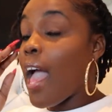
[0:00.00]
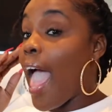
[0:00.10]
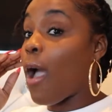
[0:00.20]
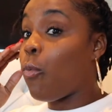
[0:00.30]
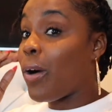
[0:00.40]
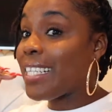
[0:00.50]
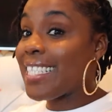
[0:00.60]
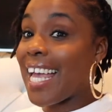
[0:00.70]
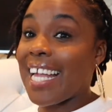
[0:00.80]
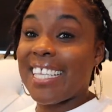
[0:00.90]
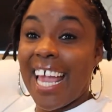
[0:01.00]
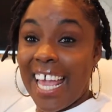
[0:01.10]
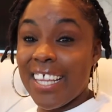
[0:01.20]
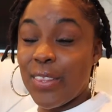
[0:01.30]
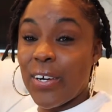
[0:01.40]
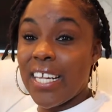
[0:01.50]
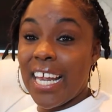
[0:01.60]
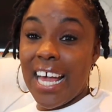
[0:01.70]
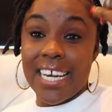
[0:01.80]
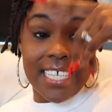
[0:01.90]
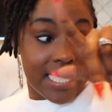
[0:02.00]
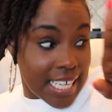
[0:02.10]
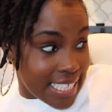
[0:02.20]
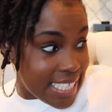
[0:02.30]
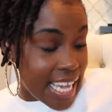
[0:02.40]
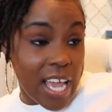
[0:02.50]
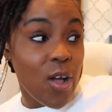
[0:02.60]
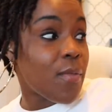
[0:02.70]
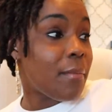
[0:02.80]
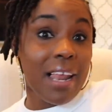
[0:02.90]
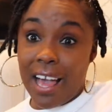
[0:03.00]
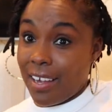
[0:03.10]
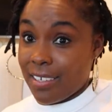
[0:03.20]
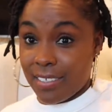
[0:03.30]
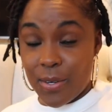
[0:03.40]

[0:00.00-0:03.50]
At one site, the 8:30 line is down the block.